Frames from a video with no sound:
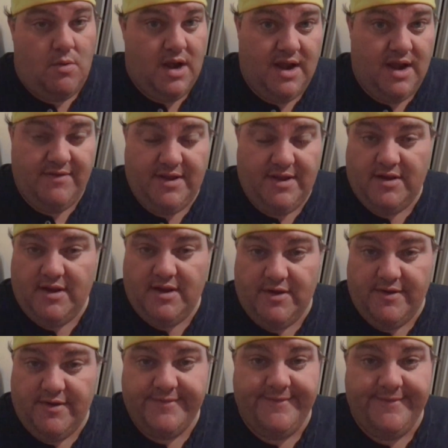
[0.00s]
Whatever you
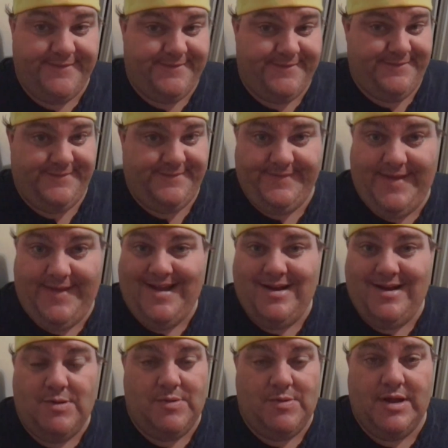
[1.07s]
do.
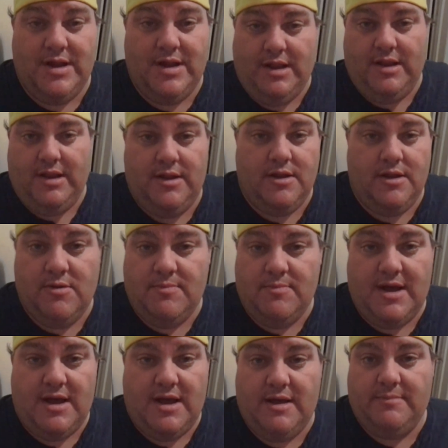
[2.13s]
I don't want
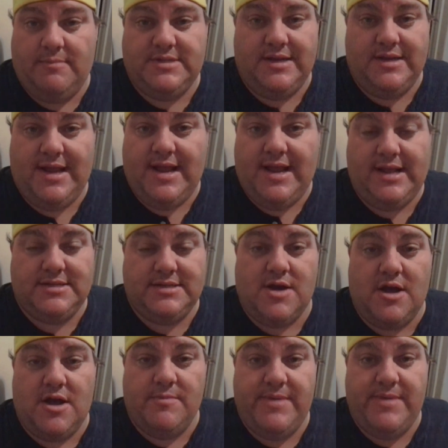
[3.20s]
your moms and
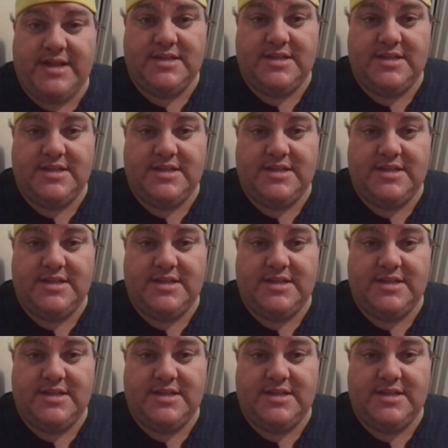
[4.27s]
dads calling